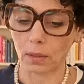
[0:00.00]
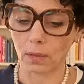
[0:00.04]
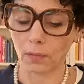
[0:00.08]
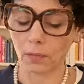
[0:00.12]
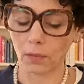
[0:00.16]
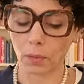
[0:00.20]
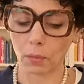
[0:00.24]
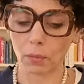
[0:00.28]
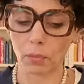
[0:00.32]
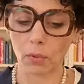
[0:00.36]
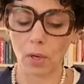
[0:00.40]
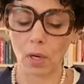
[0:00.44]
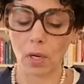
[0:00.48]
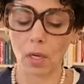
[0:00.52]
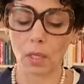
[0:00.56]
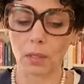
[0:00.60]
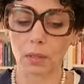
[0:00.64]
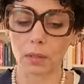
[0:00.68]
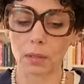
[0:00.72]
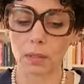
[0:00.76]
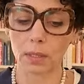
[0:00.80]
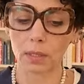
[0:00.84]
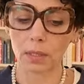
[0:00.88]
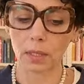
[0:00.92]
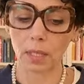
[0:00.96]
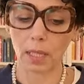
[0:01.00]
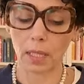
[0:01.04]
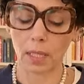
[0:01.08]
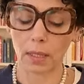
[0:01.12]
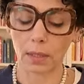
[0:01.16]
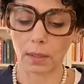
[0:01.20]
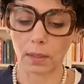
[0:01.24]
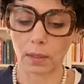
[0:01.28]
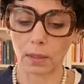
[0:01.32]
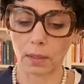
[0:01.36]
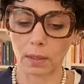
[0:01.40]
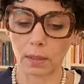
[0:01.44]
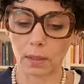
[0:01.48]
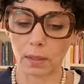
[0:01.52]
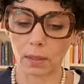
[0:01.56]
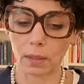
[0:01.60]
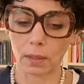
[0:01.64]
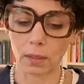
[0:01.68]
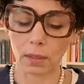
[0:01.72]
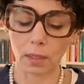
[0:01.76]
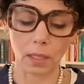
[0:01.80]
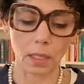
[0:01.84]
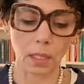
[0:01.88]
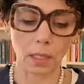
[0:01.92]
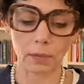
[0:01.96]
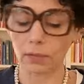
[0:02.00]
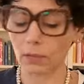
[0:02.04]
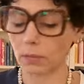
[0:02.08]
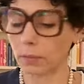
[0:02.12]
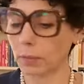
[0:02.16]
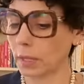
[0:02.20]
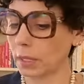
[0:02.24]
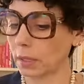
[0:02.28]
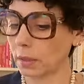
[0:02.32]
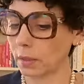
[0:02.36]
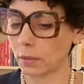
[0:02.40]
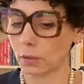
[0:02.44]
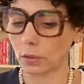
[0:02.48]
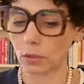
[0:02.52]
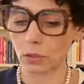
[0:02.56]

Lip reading: of the Bronx that the government